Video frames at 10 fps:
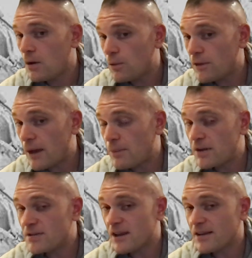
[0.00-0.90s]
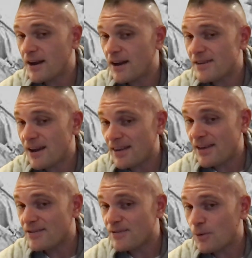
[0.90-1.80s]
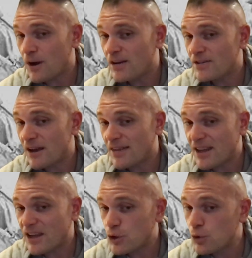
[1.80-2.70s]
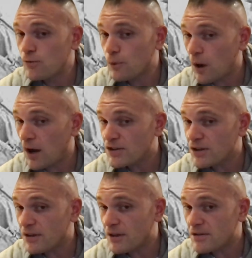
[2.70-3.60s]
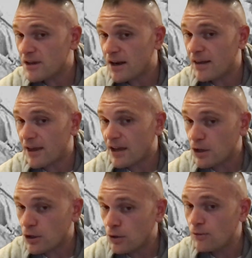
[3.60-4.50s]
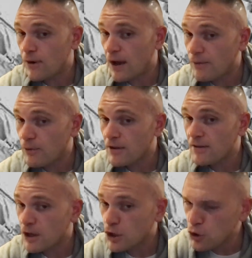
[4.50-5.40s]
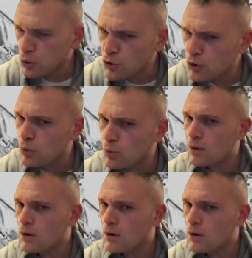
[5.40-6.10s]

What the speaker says: With that being said, guys, I thank you for watching this, and I thank you for everything that you do